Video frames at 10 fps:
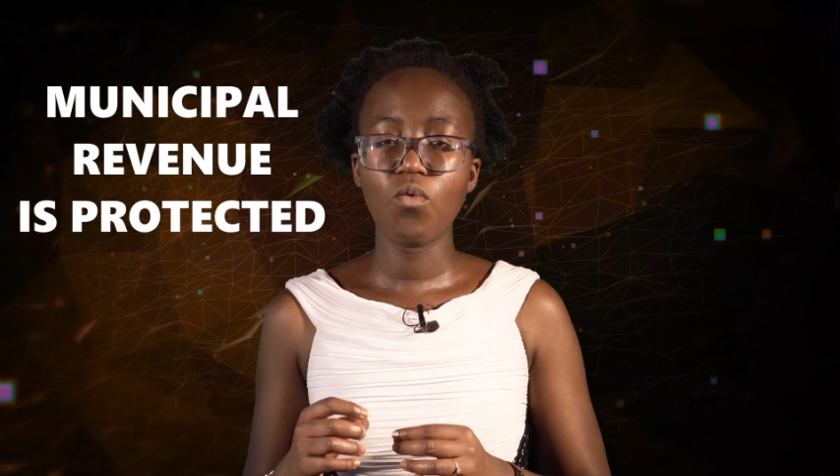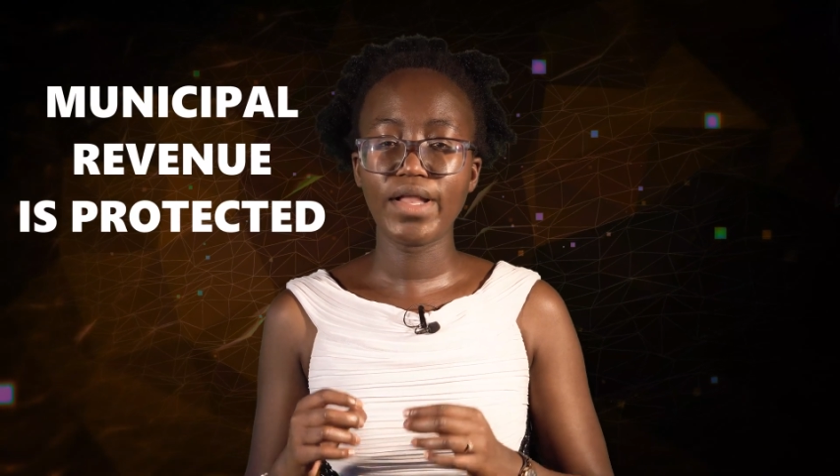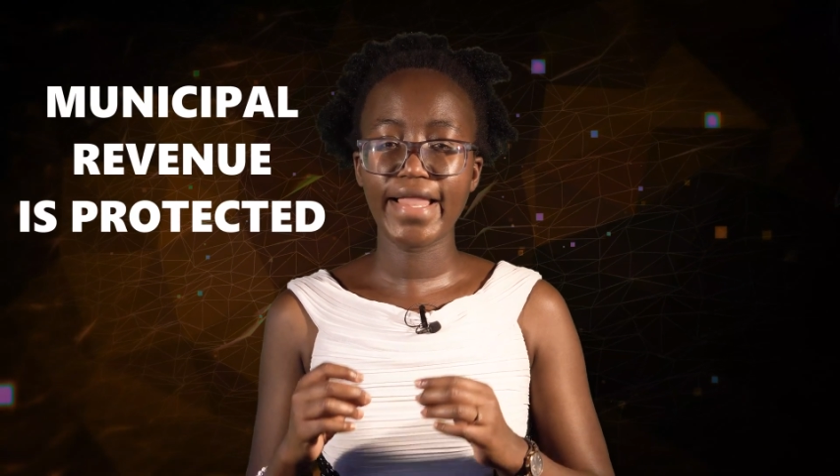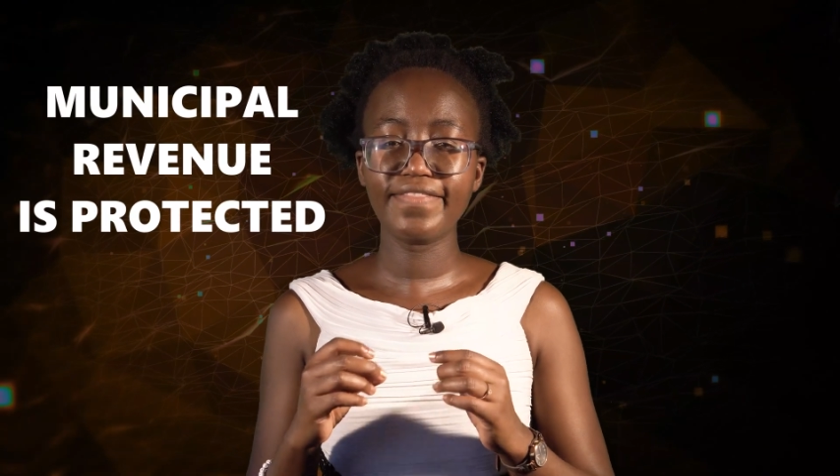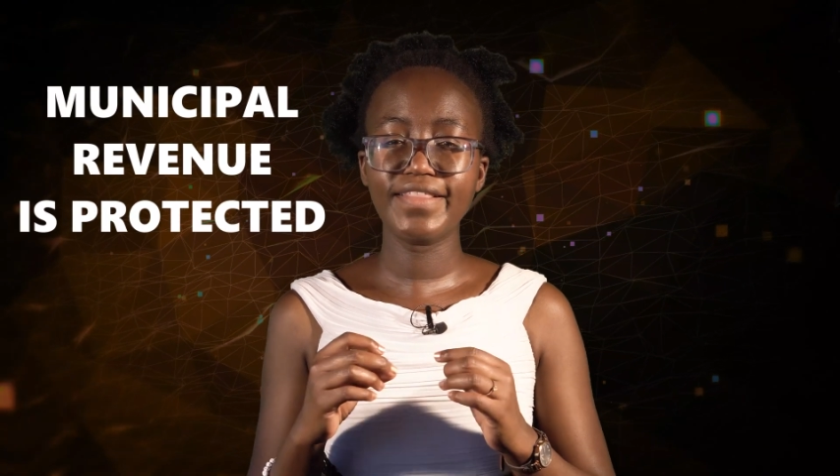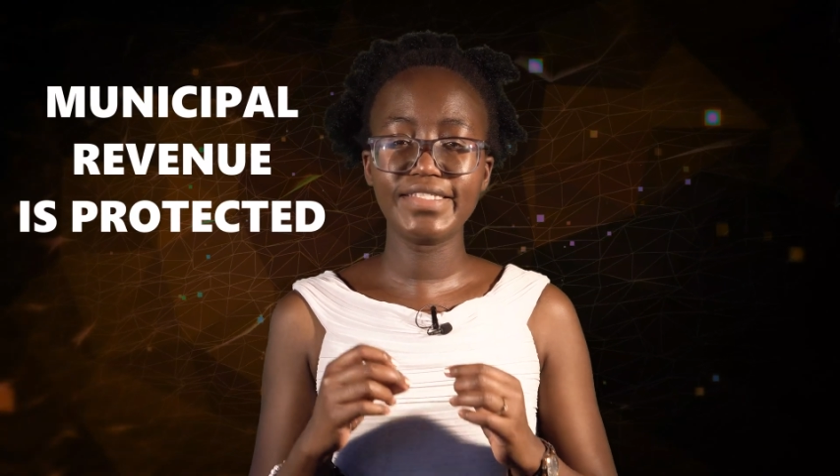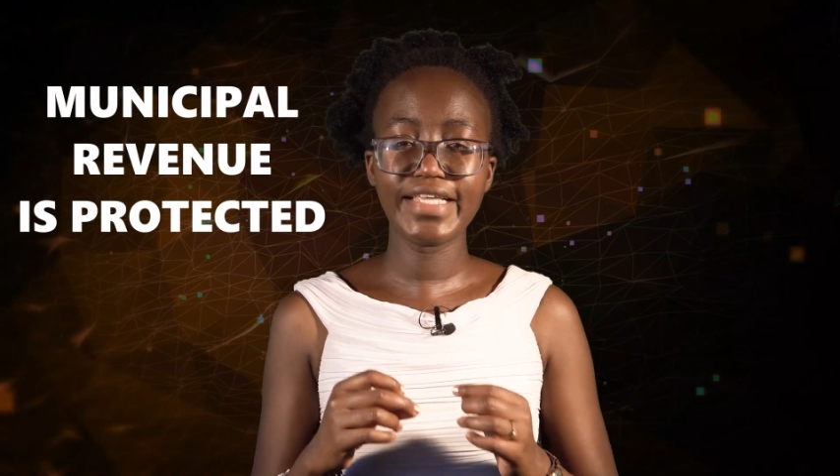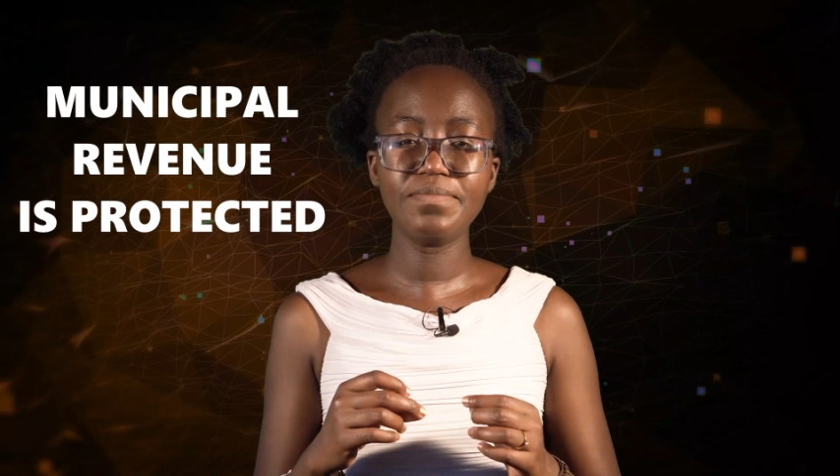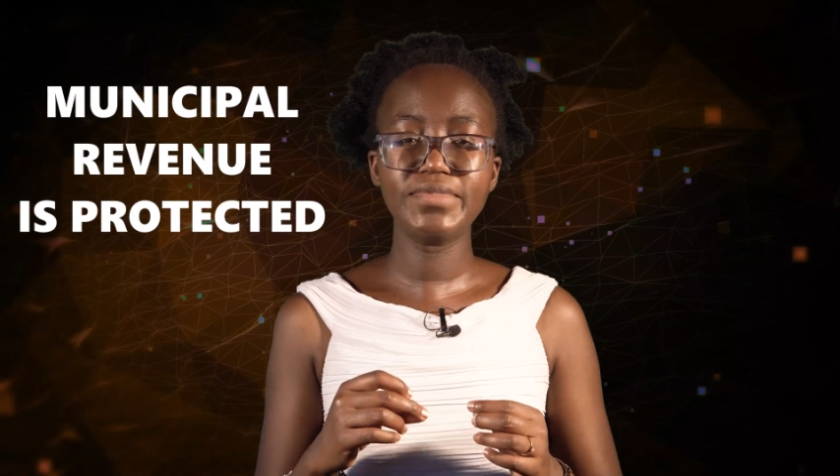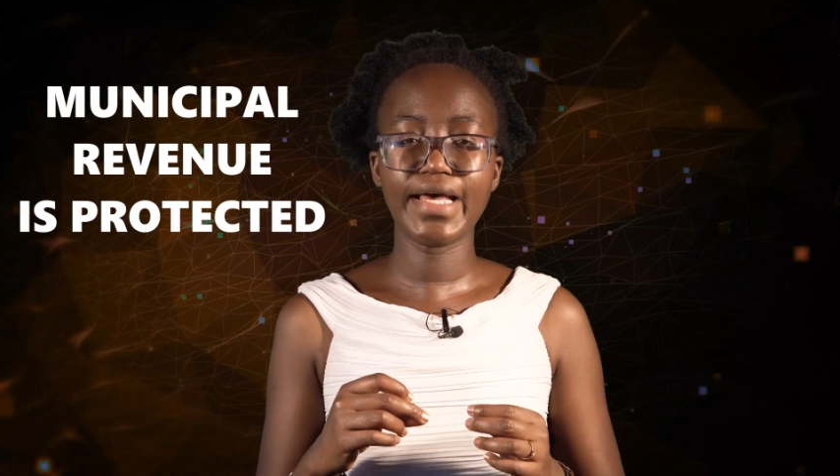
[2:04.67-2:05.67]
while at the
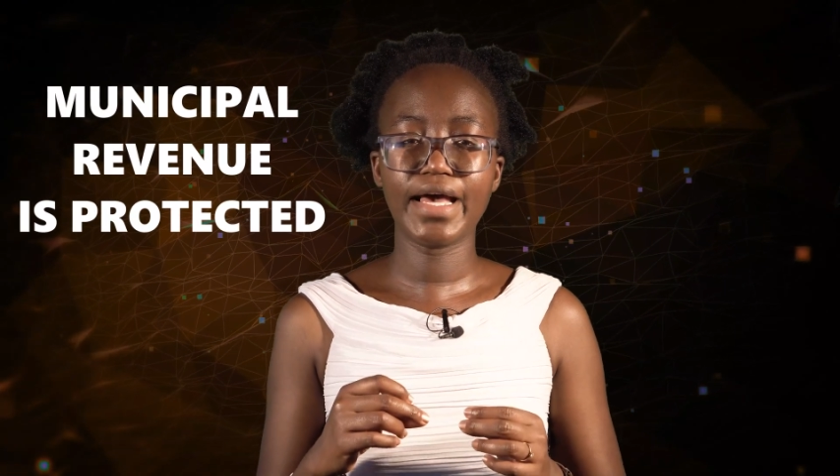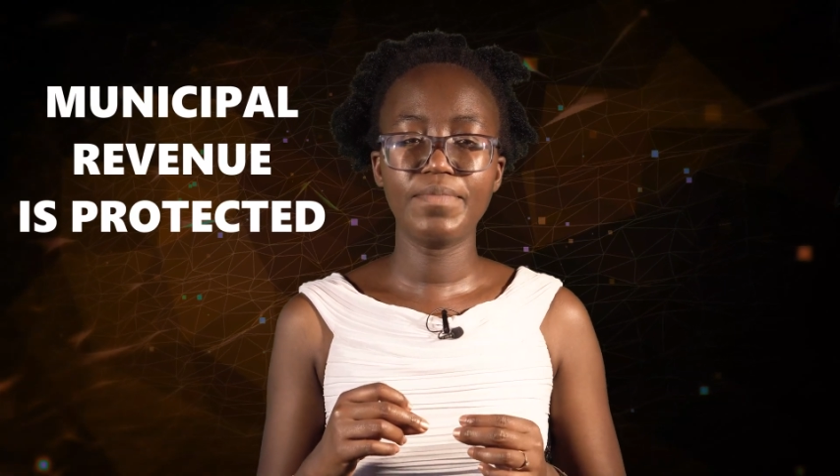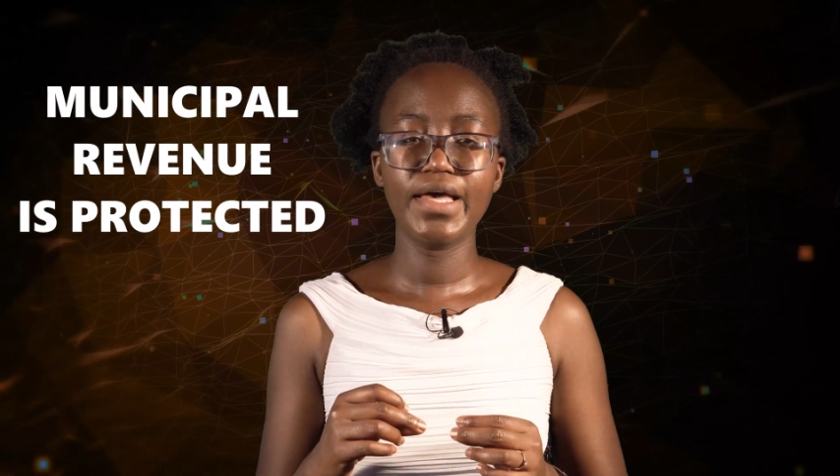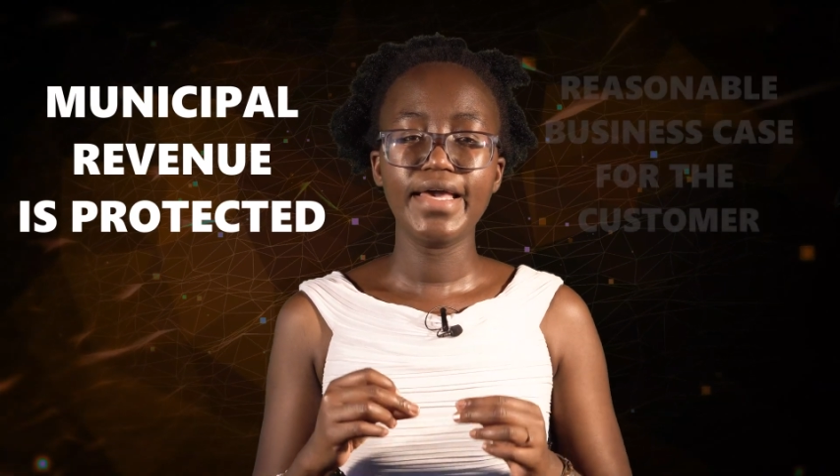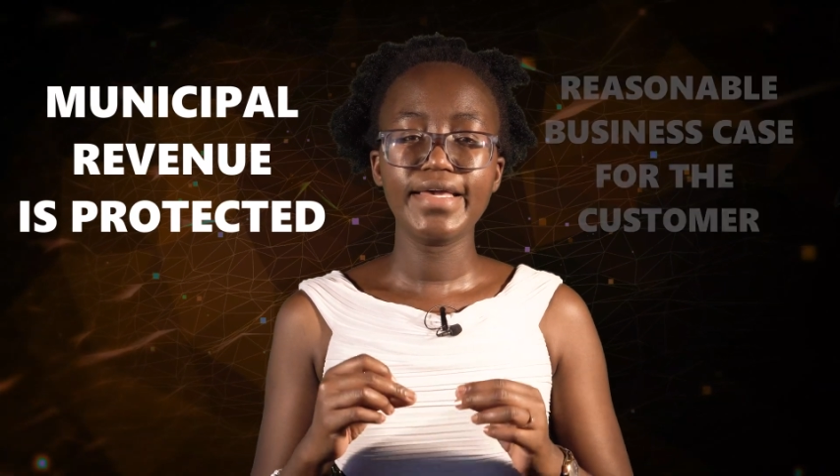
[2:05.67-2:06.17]
same time